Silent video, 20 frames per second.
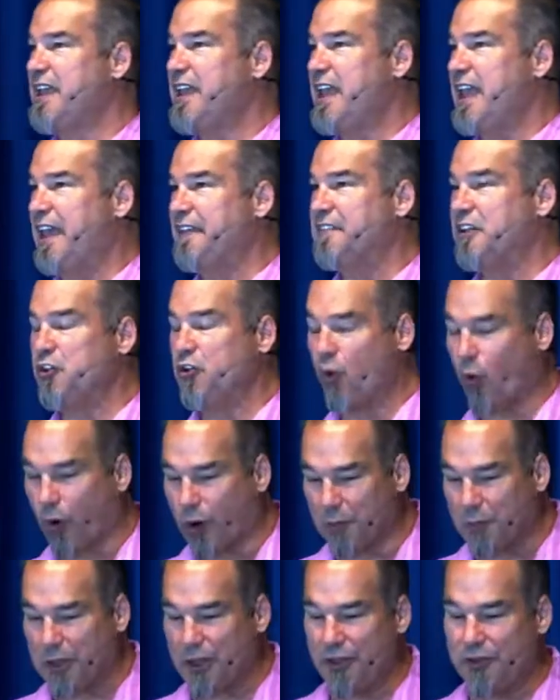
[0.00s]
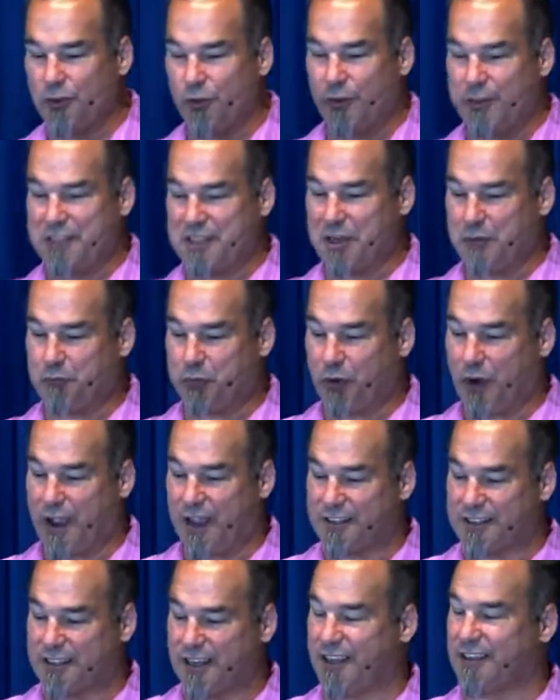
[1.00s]
And the normal anointing
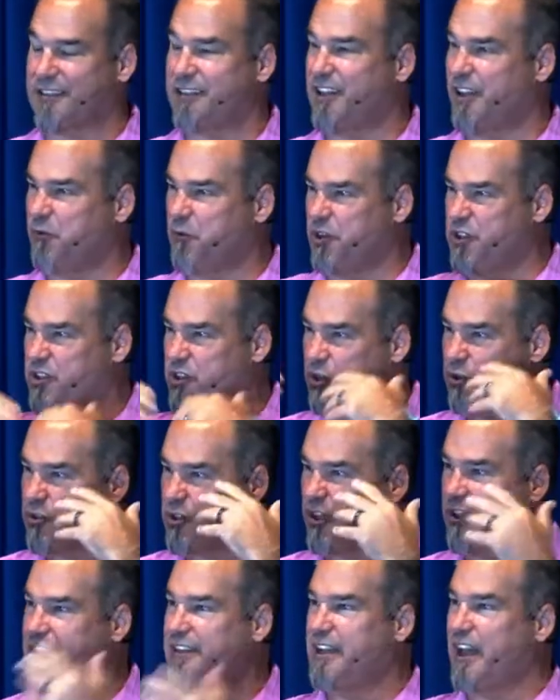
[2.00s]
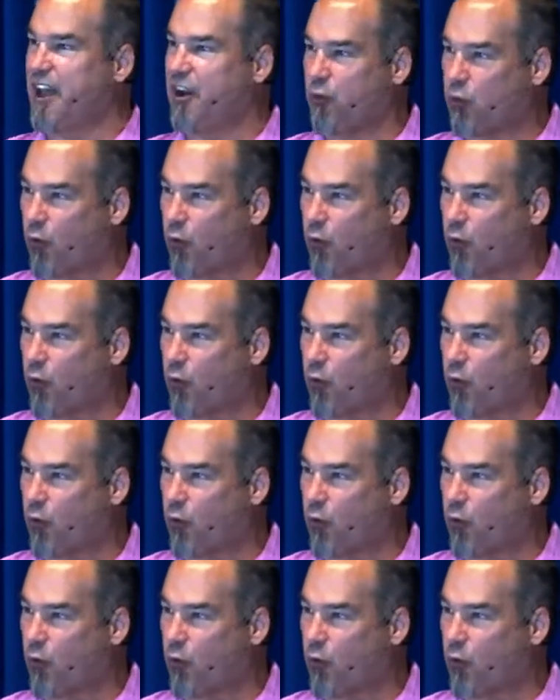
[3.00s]
process that was usually done